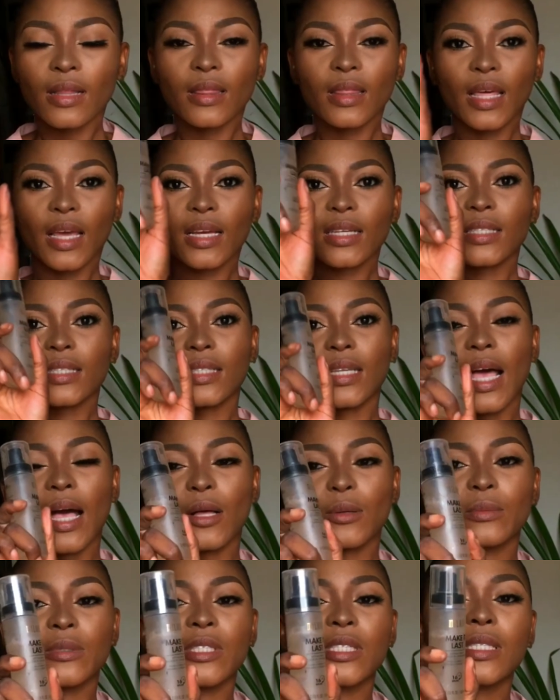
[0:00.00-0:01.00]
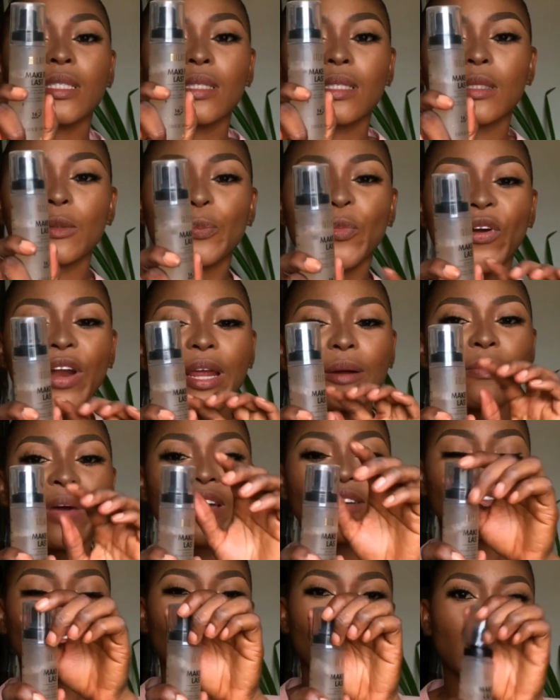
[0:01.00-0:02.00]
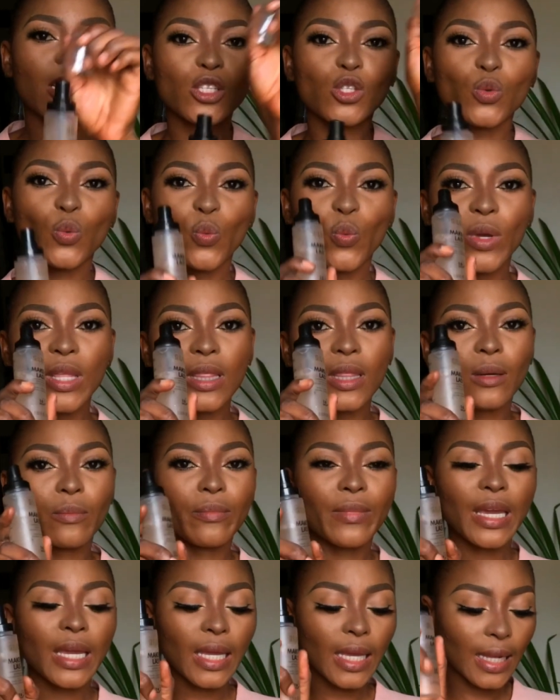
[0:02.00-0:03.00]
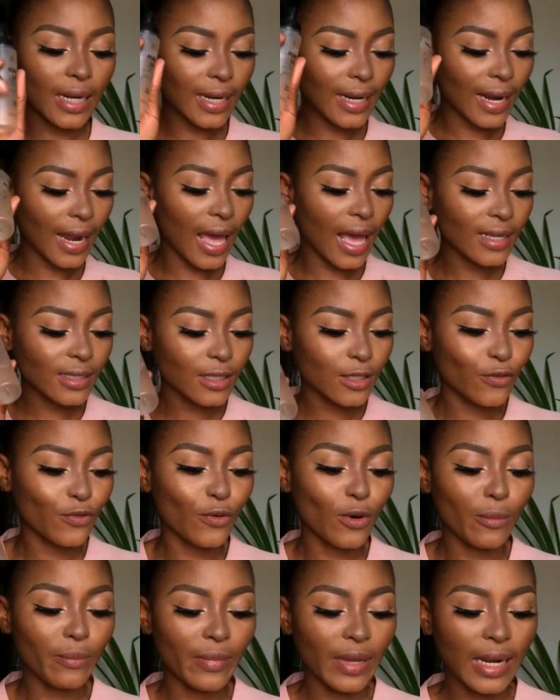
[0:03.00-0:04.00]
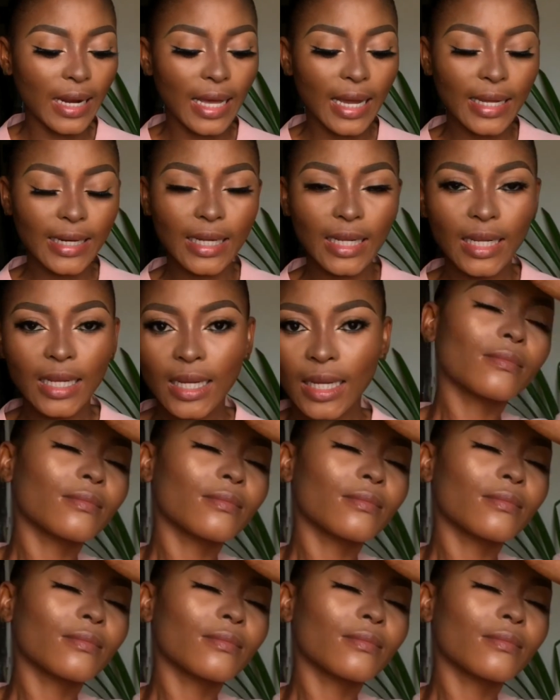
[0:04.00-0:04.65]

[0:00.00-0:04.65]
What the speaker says: Next, I'll be spraying my face with the Make It Last from Milani.